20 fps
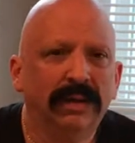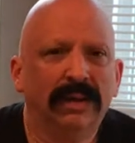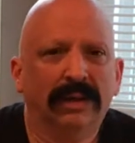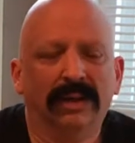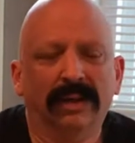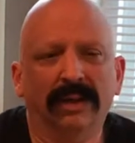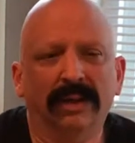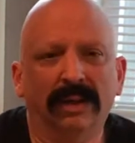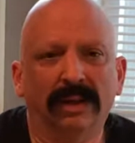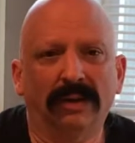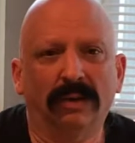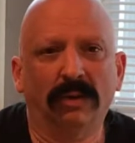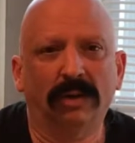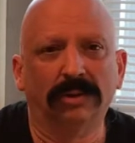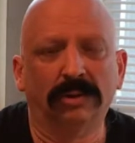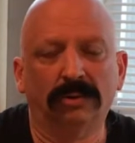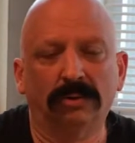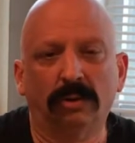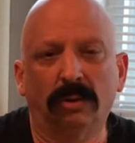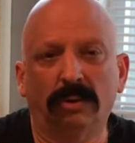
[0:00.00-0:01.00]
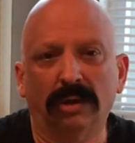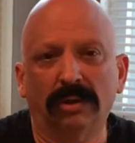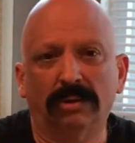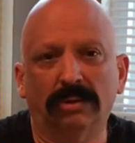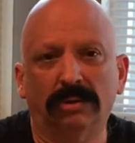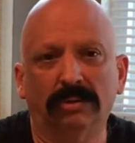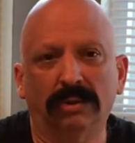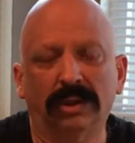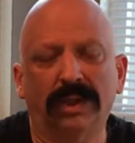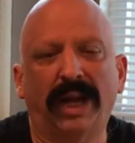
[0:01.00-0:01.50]
Also talking
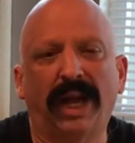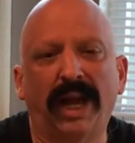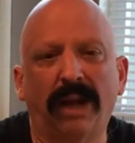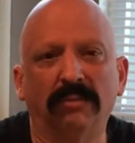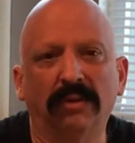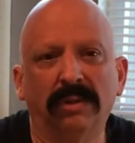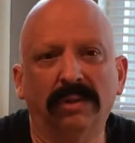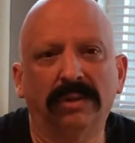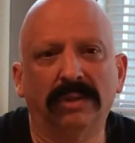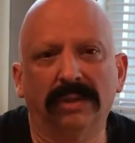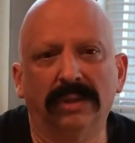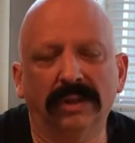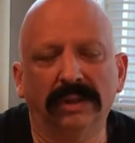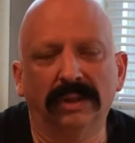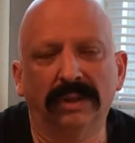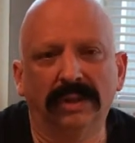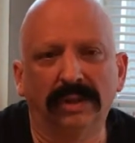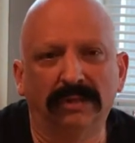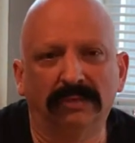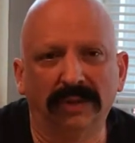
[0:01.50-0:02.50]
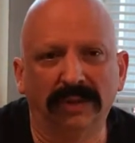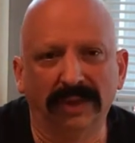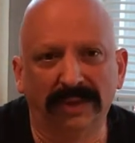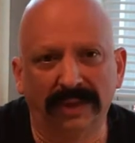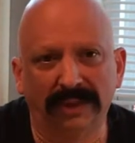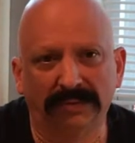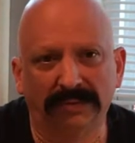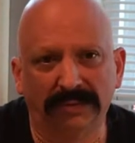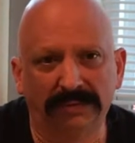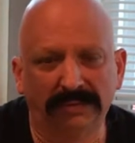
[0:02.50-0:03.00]
to a camera is very
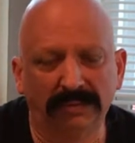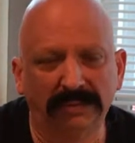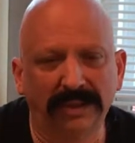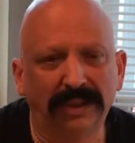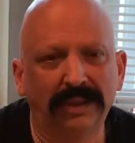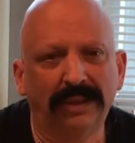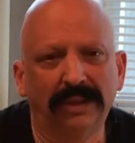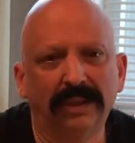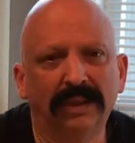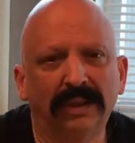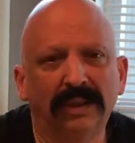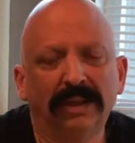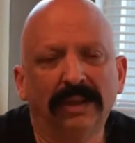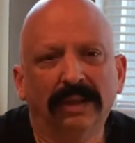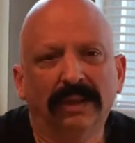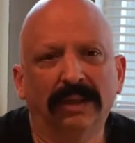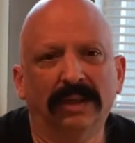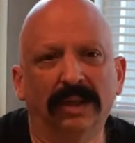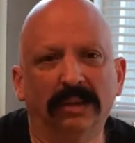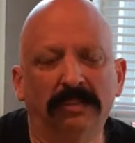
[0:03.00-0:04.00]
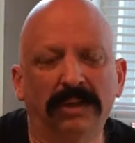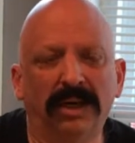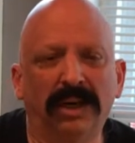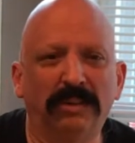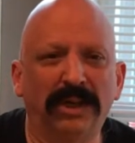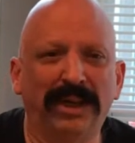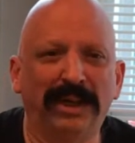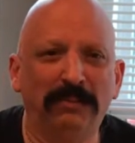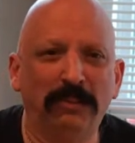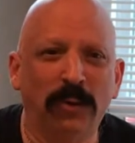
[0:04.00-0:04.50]
different for me, but I'm
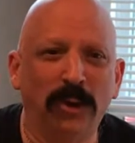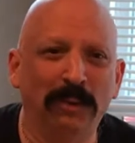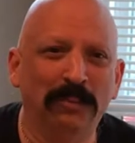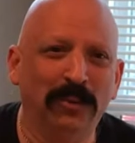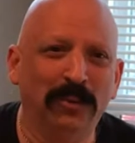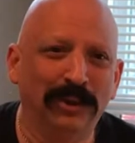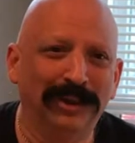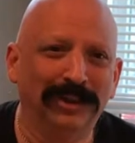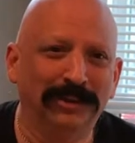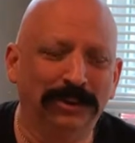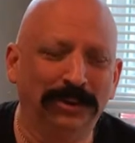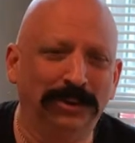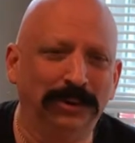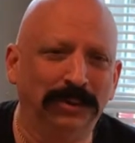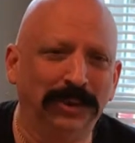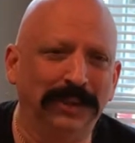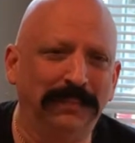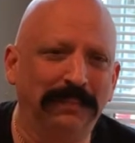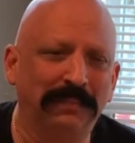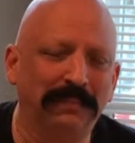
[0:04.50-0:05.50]
getting more and more used to it.